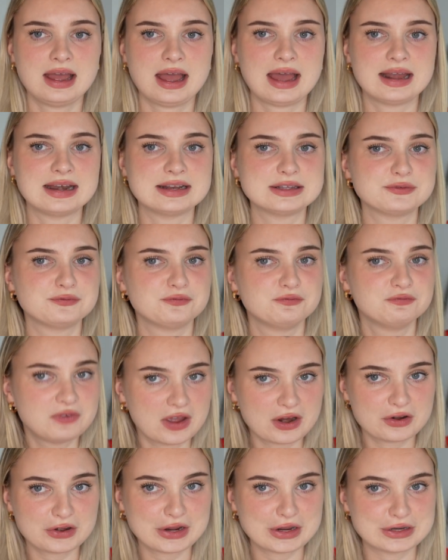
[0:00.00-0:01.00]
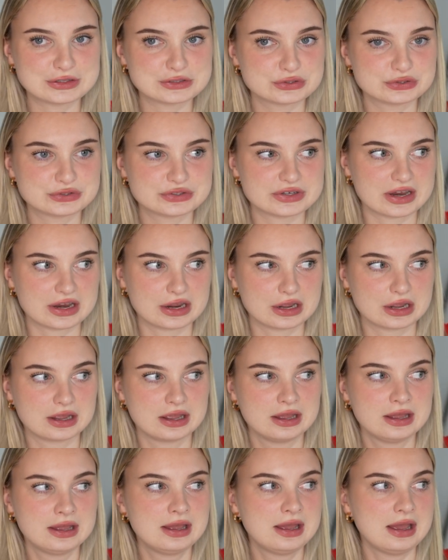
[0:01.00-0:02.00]
and it's very
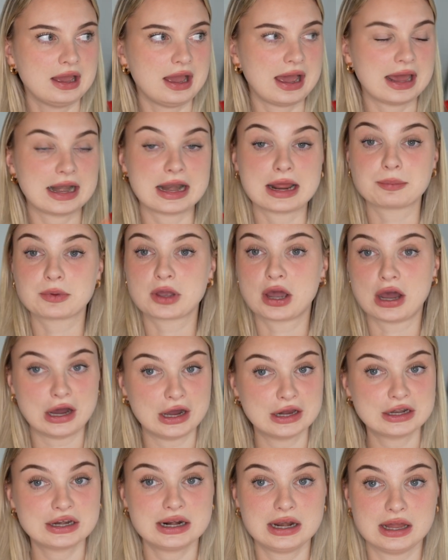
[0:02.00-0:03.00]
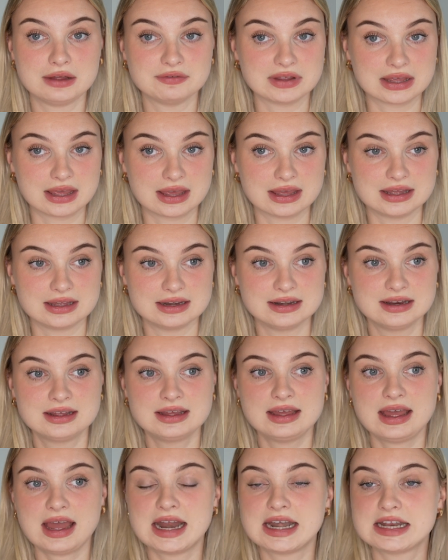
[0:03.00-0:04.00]
interesting, and I'm kind of loving it,
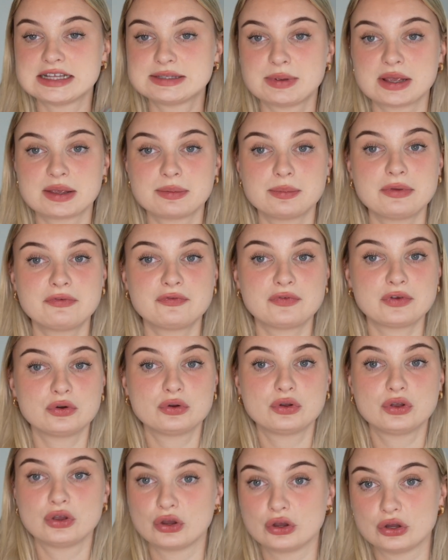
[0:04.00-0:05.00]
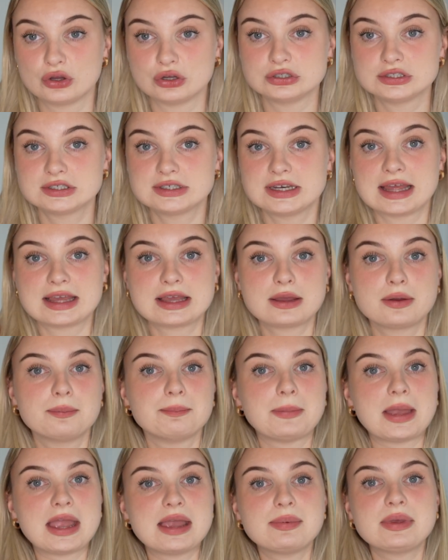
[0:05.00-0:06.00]
and it's making me feel good. Like,
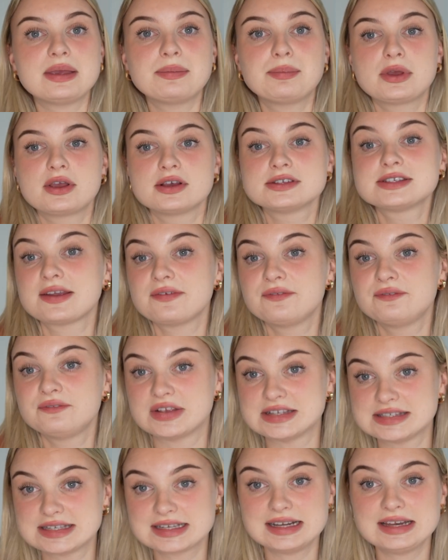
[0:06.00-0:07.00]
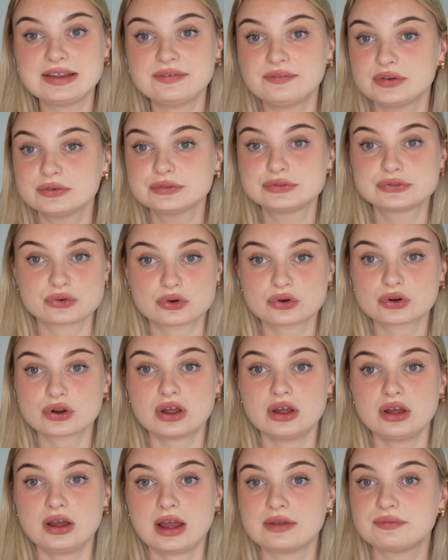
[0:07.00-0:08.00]
maybe because I physically feel stronger,
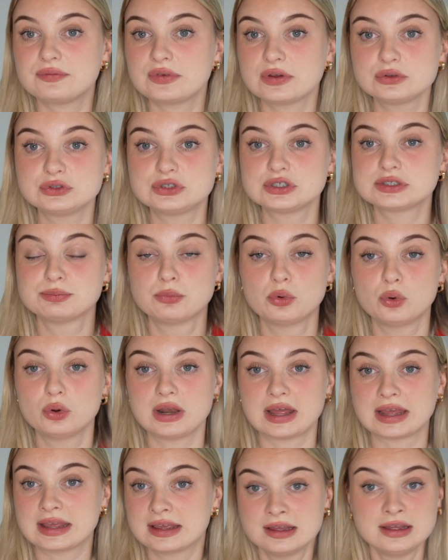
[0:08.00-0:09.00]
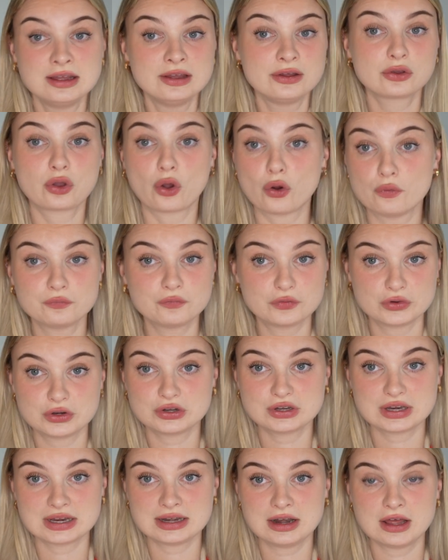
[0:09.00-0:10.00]
I feel just more like
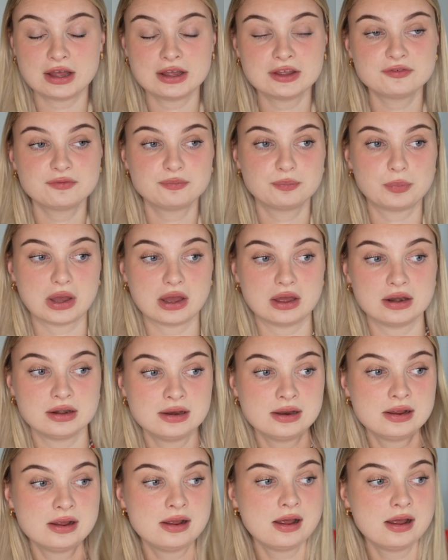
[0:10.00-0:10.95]
confident in life, but